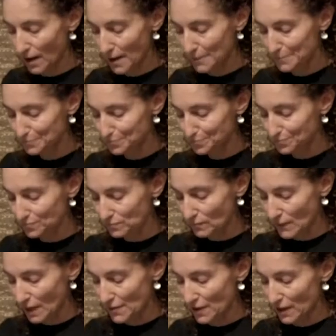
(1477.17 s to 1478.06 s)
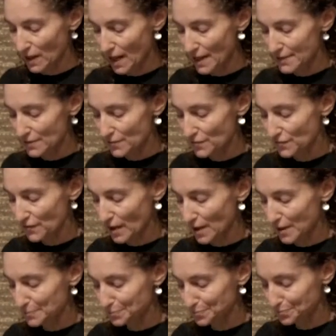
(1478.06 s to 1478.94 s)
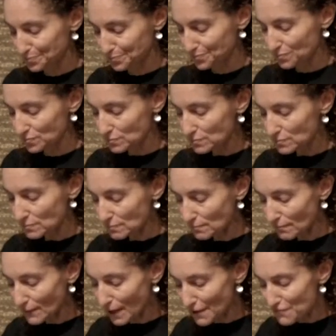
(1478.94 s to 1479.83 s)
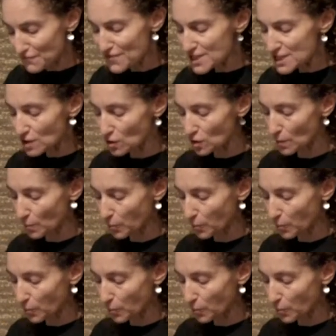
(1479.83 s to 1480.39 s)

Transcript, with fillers: um, the kind of um, physical